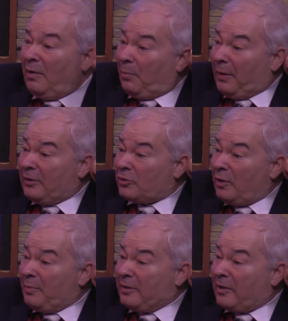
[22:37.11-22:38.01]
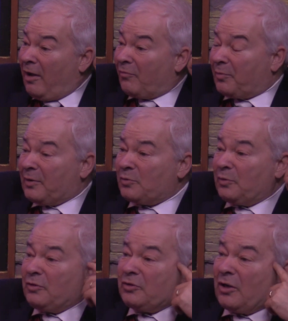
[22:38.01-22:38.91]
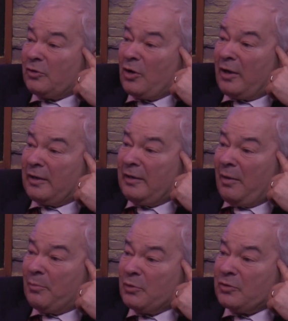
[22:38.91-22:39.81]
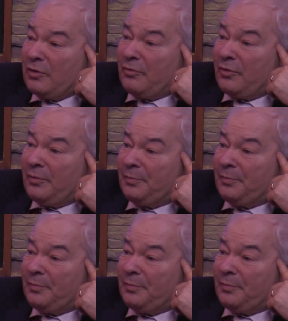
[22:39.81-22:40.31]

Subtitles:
But it's going to be tough because when you start talking numbers of